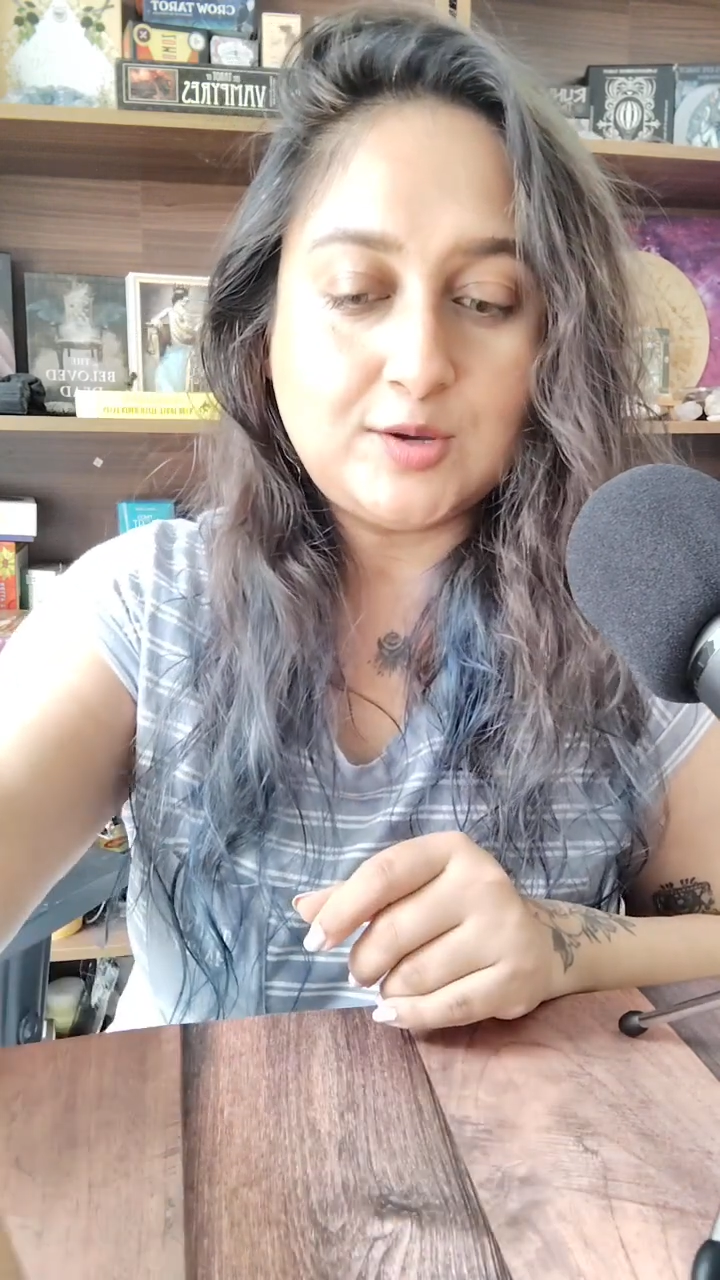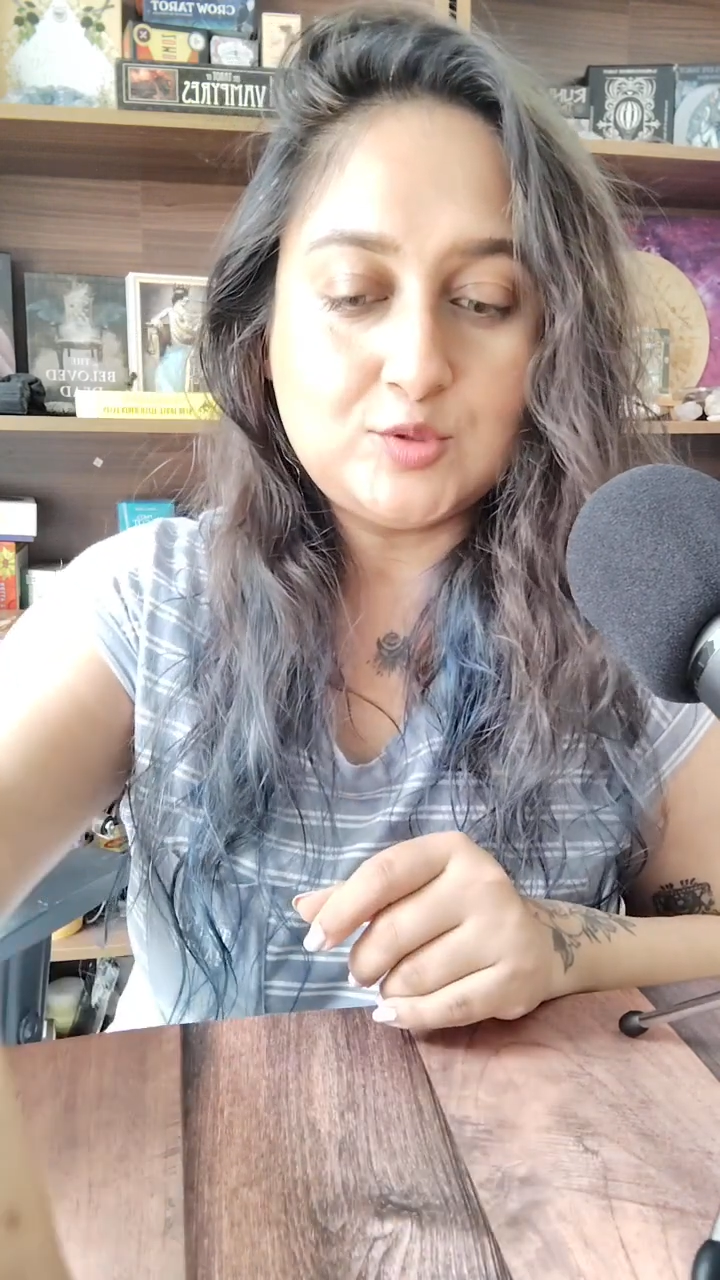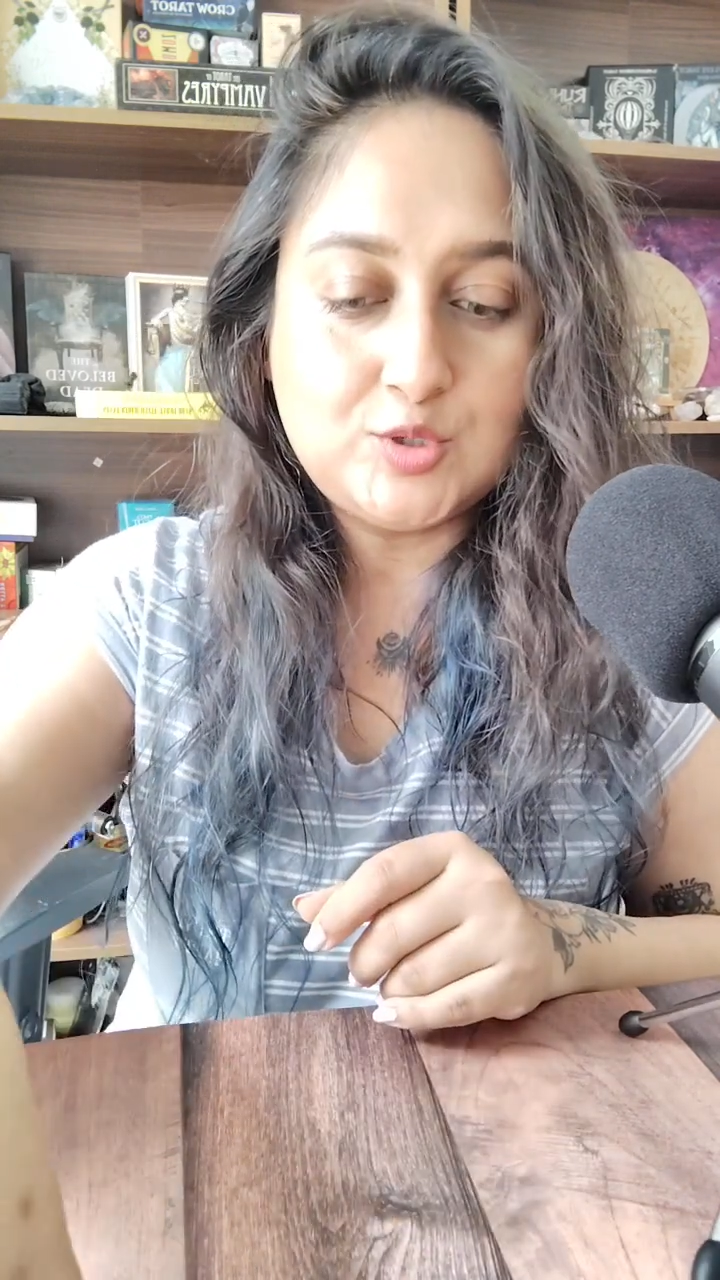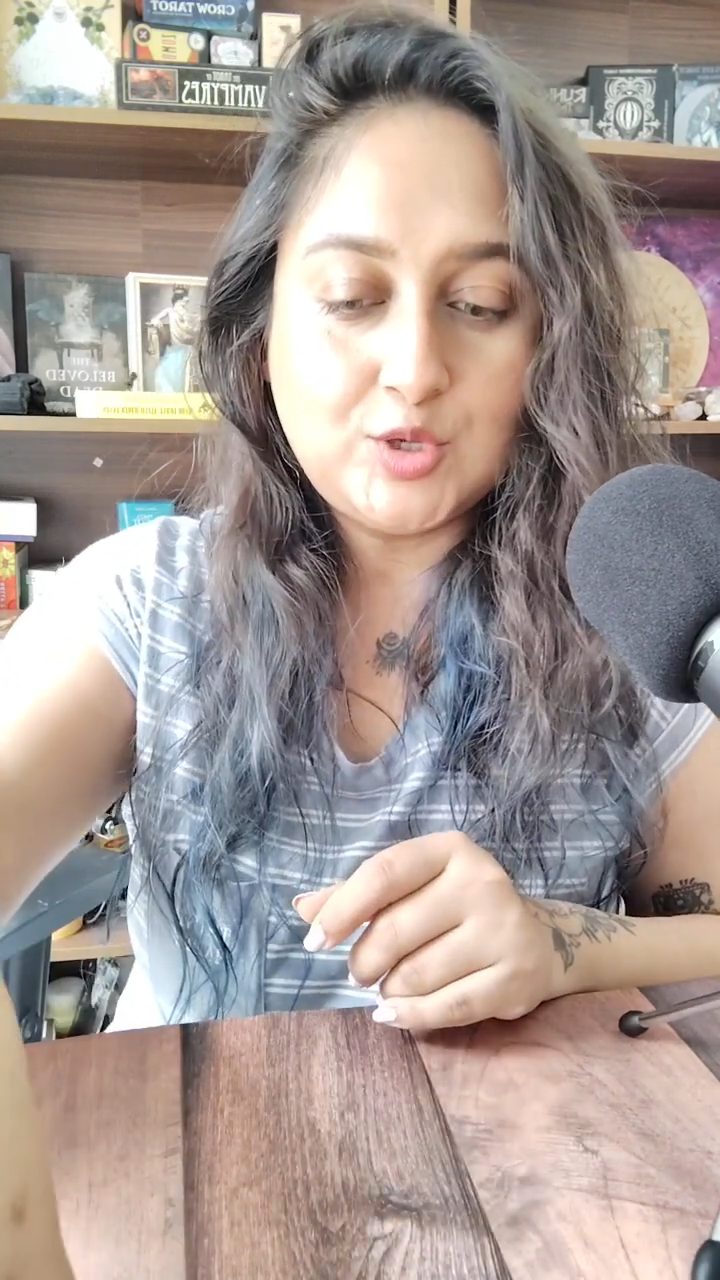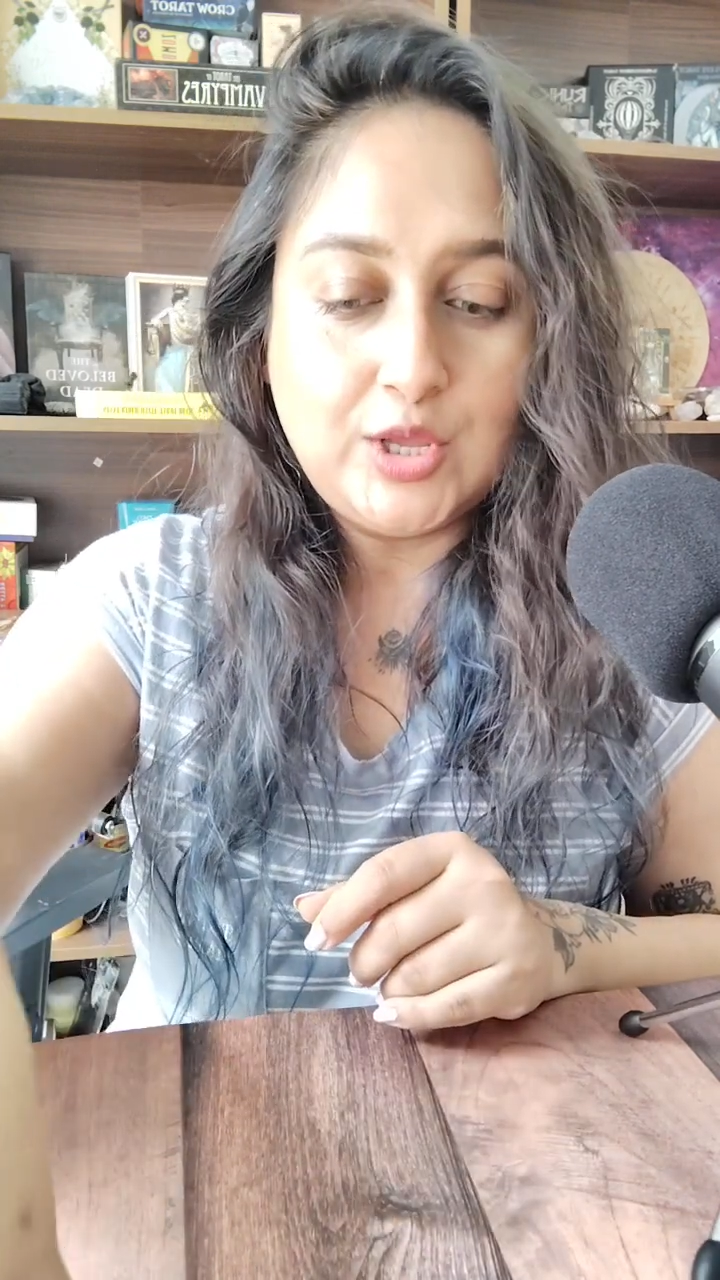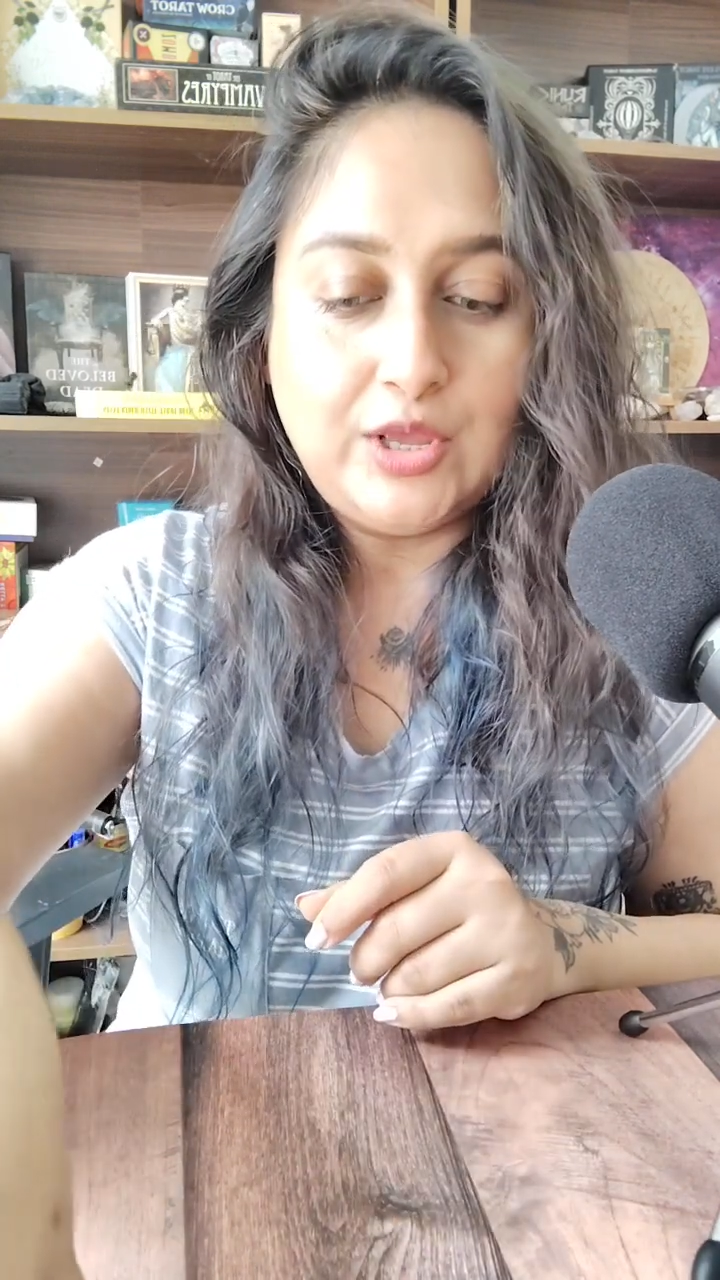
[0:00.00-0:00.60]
out